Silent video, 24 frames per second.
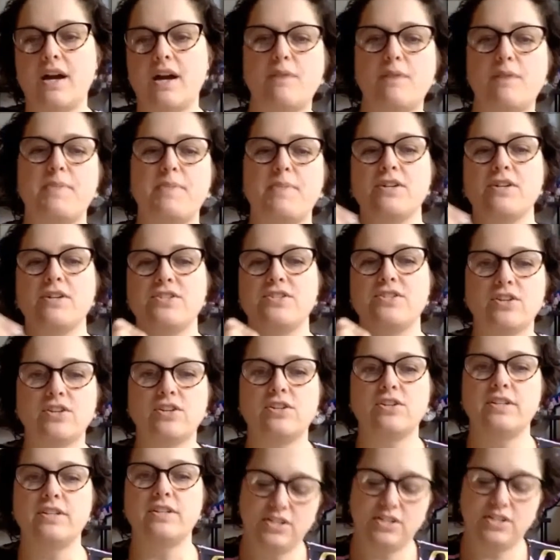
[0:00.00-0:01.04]
up our
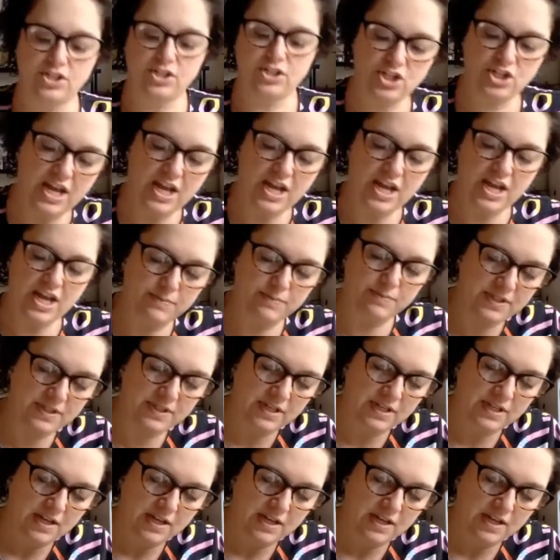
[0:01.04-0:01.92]
circle into shapes.